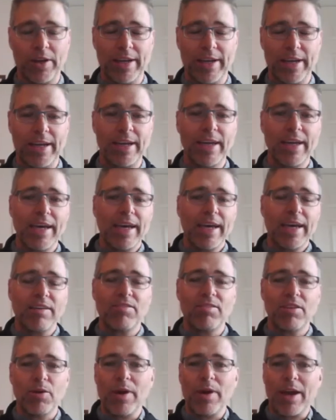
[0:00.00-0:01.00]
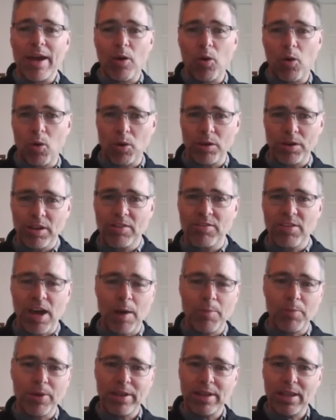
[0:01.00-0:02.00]
Okay, and so all of the
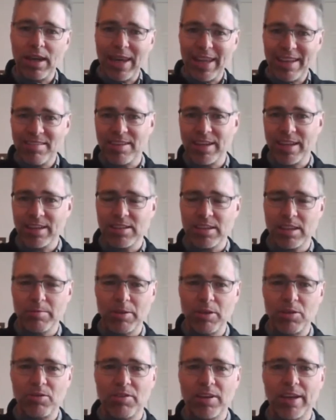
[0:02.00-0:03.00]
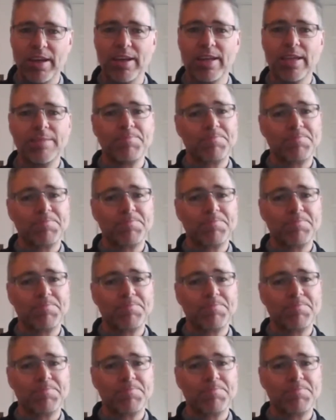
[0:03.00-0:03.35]
time we're listening to the music,